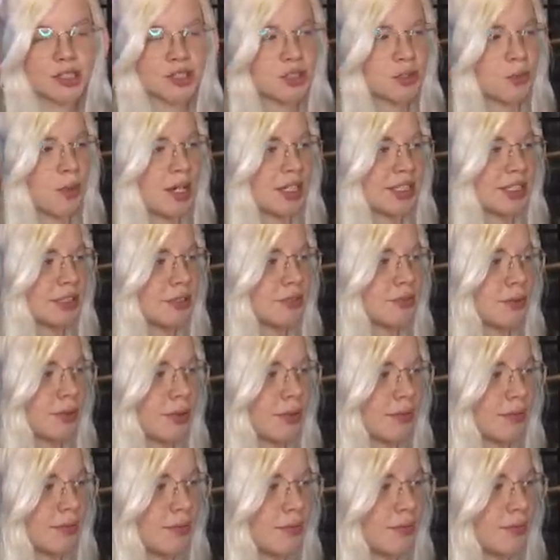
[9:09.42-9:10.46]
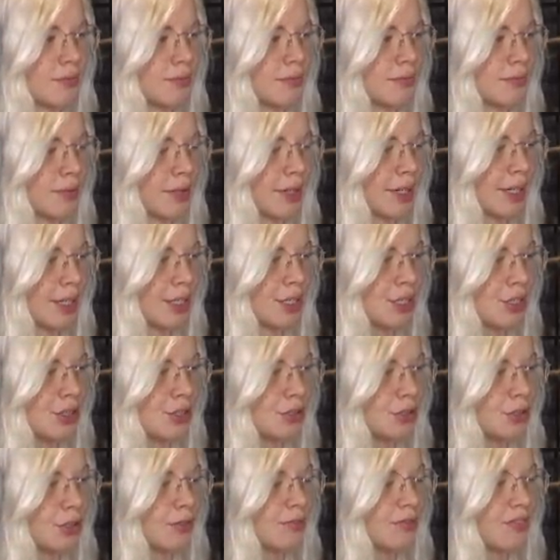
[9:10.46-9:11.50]
situation for a freaking
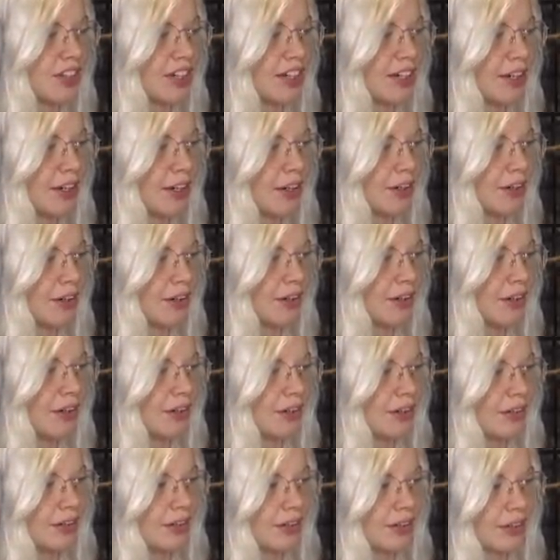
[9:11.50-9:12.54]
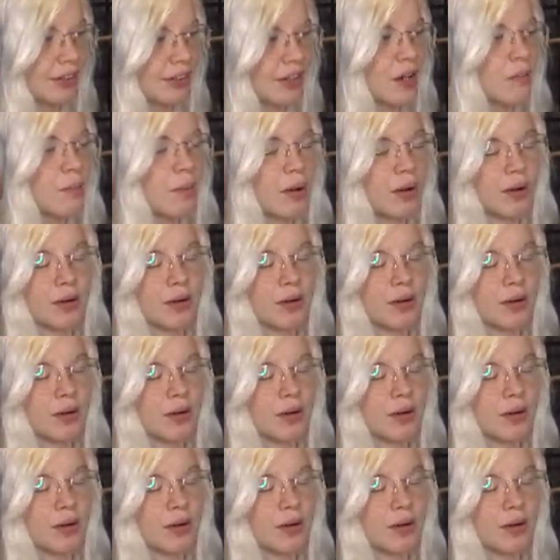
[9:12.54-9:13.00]
YouTube video. Come